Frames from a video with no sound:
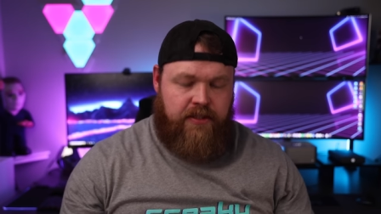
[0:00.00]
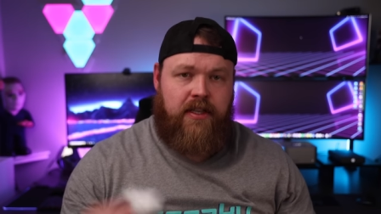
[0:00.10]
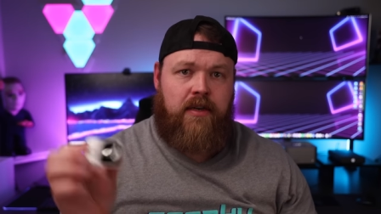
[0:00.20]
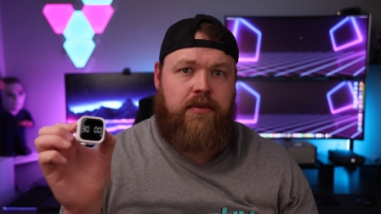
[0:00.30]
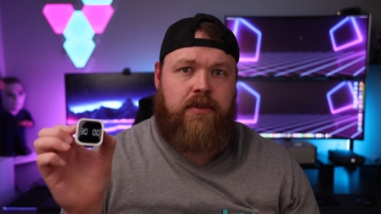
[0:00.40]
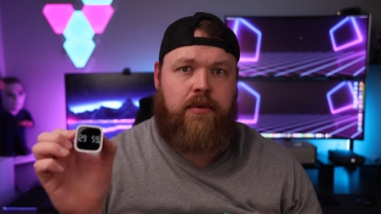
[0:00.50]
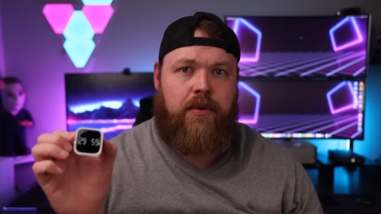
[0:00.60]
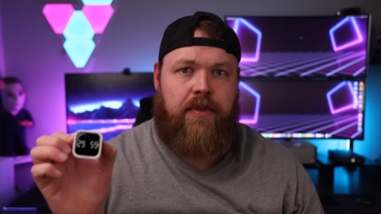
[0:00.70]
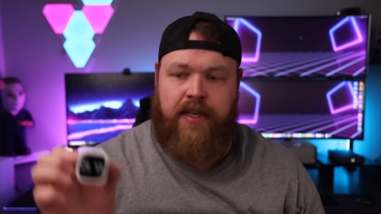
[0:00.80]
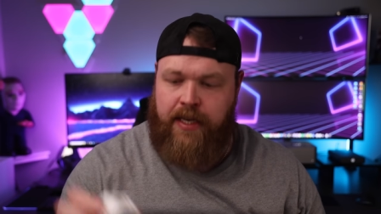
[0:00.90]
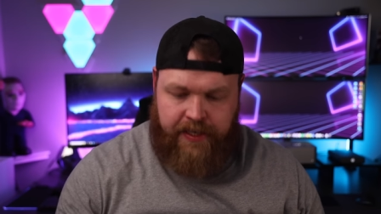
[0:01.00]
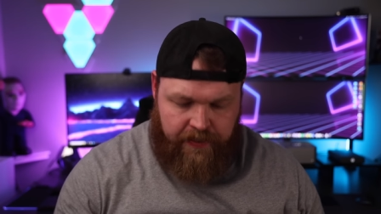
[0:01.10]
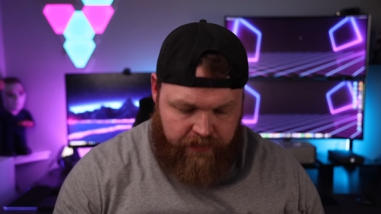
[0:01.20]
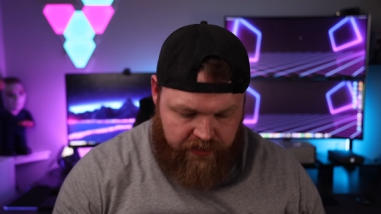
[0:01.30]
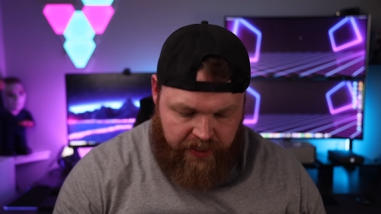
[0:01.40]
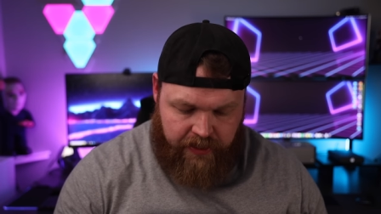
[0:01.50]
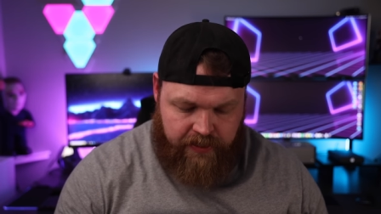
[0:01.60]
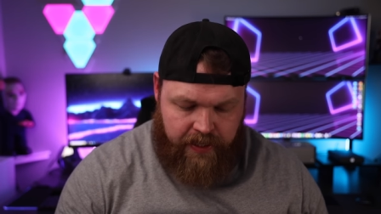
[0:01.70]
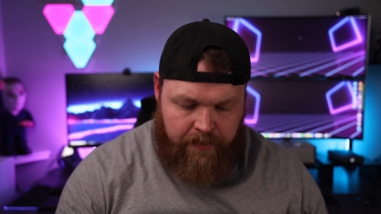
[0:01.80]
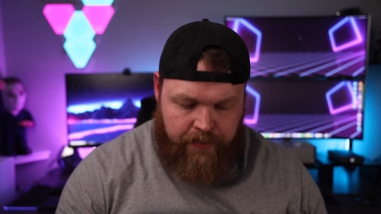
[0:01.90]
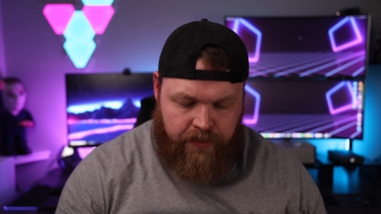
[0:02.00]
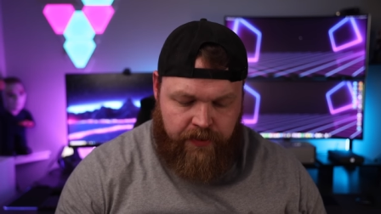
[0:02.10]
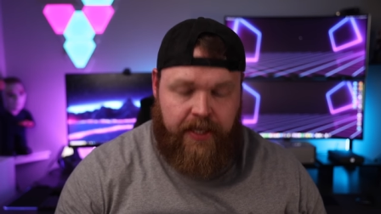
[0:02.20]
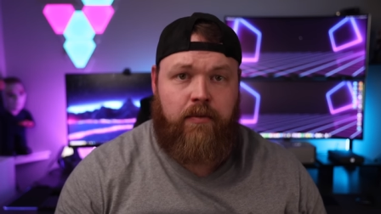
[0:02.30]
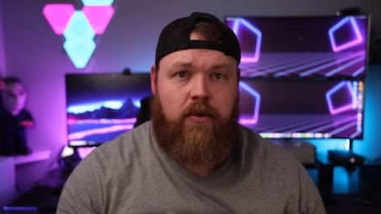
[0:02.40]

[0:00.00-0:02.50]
just thought it was a cool thing. I'd never seen a timer that